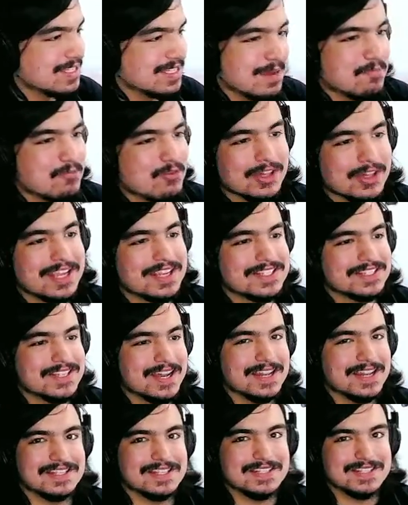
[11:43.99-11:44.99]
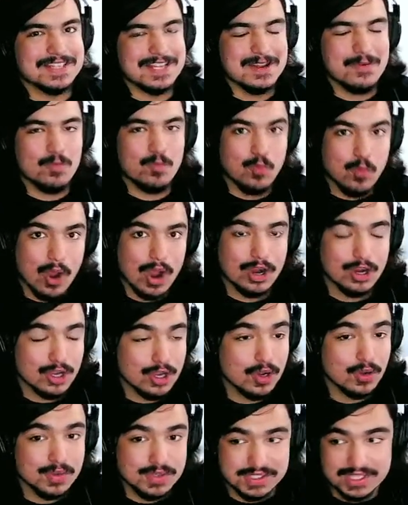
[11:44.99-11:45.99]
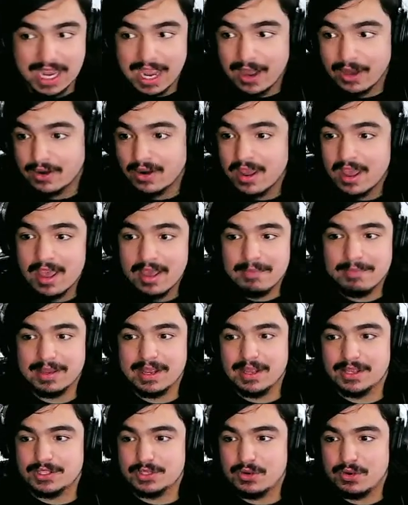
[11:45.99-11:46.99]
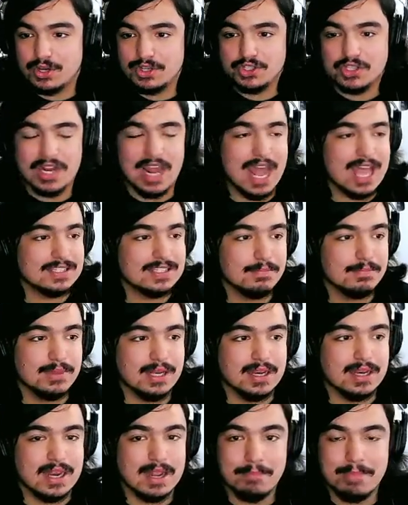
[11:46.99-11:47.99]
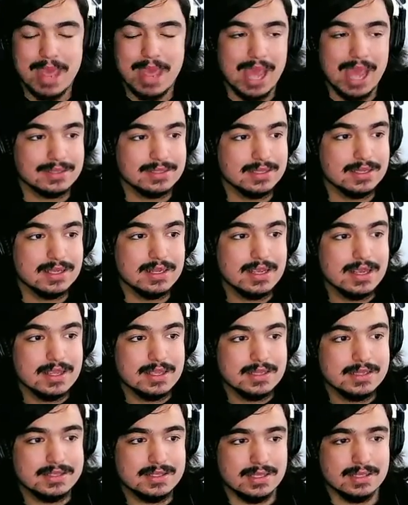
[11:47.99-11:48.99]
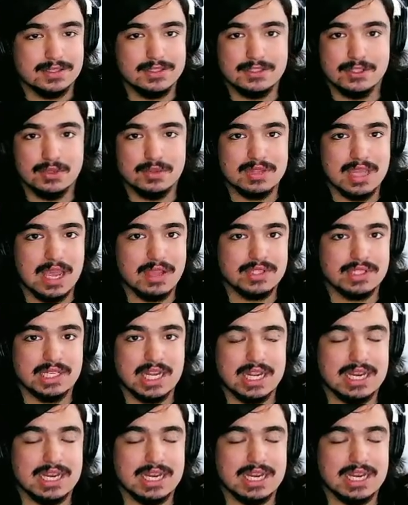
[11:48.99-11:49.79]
I'm really excited to see what goes down because Christian hasn't been in Impact since 2008.